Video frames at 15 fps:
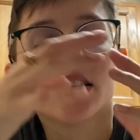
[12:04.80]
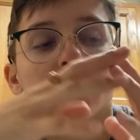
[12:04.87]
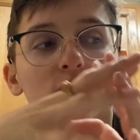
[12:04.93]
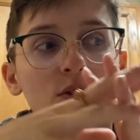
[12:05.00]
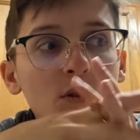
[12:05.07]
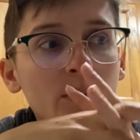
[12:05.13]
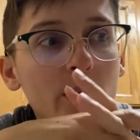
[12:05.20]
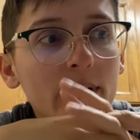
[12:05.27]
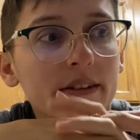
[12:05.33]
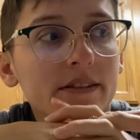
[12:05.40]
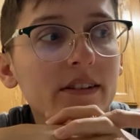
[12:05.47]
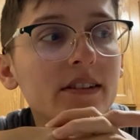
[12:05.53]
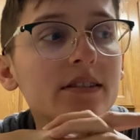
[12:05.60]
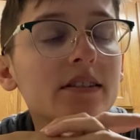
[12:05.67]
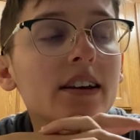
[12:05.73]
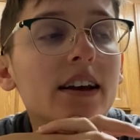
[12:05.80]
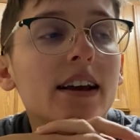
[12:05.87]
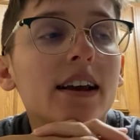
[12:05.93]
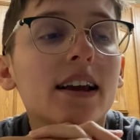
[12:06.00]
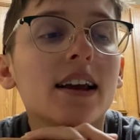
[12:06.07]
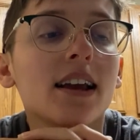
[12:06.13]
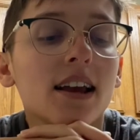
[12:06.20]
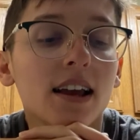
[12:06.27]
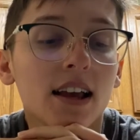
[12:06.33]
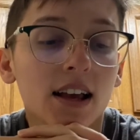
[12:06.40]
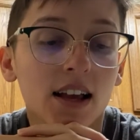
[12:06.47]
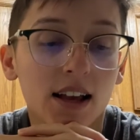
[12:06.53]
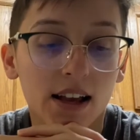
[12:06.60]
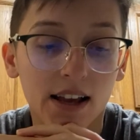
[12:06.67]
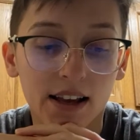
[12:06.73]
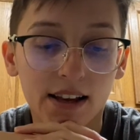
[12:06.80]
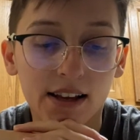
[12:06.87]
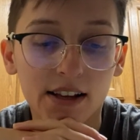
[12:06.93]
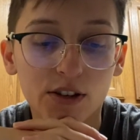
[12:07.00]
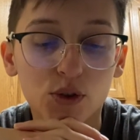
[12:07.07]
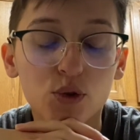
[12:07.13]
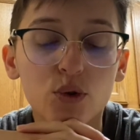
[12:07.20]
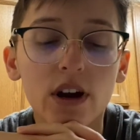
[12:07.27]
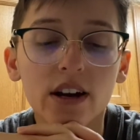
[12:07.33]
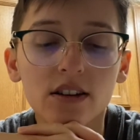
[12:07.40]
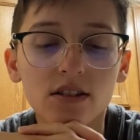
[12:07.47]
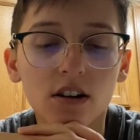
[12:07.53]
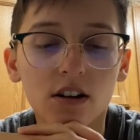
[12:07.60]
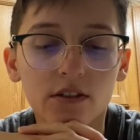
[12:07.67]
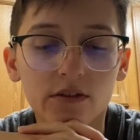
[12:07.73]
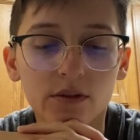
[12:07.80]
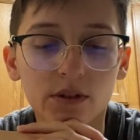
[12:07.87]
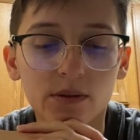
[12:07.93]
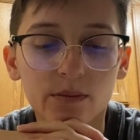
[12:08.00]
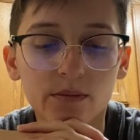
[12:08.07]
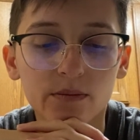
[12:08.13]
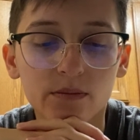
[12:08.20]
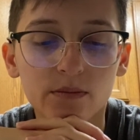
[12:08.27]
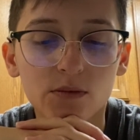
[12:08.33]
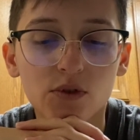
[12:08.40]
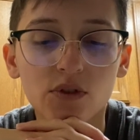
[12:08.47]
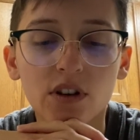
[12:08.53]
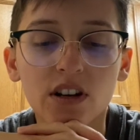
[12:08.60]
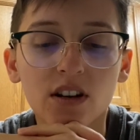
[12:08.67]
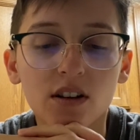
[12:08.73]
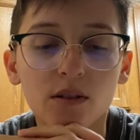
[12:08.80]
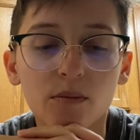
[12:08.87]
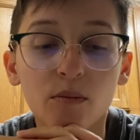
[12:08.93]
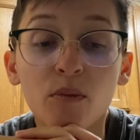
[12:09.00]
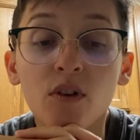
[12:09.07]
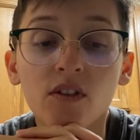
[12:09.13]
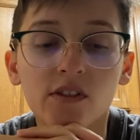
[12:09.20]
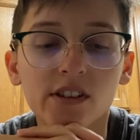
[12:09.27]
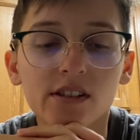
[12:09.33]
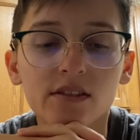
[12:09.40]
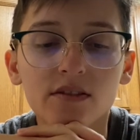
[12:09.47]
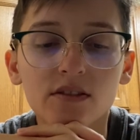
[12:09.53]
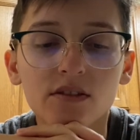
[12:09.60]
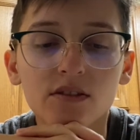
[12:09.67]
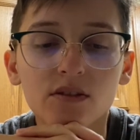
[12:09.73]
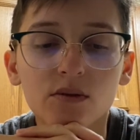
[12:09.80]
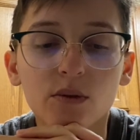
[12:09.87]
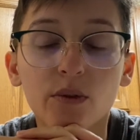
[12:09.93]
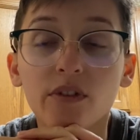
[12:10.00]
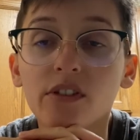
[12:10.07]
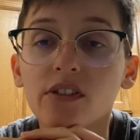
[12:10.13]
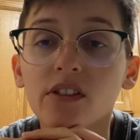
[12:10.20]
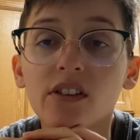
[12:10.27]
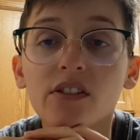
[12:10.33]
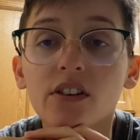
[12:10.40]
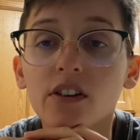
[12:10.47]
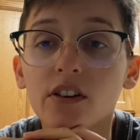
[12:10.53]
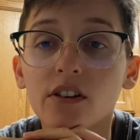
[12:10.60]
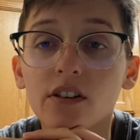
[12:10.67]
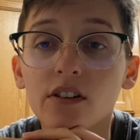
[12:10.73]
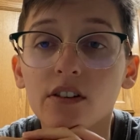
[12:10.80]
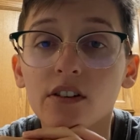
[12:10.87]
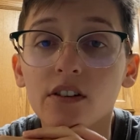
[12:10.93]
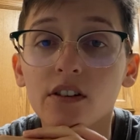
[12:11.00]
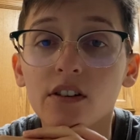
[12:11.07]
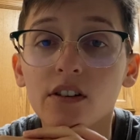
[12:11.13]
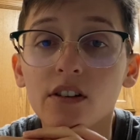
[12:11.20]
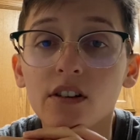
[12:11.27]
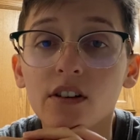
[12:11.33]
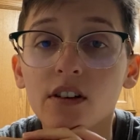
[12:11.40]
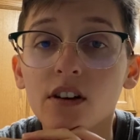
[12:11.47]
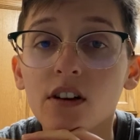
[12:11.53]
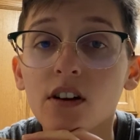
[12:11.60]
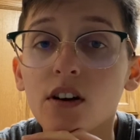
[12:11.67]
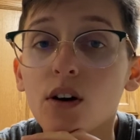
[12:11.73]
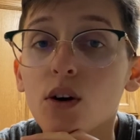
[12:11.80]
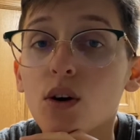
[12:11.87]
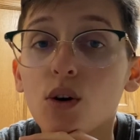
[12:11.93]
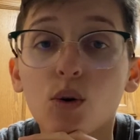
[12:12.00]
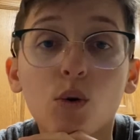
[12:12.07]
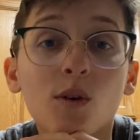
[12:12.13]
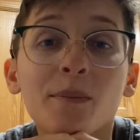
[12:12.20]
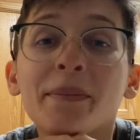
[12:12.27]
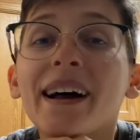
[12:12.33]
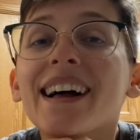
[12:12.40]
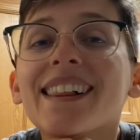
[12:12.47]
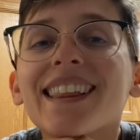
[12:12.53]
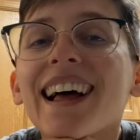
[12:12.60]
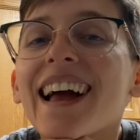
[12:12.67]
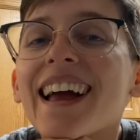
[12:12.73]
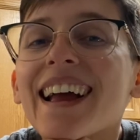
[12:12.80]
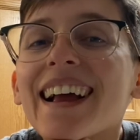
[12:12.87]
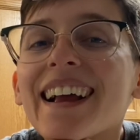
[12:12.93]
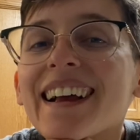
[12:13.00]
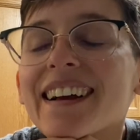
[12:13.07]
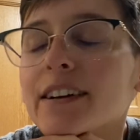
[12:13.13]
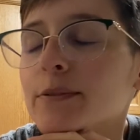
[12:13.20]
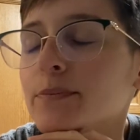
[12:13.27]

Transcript: to oppress us. So drag is an art form, just like movies or theater or ballet.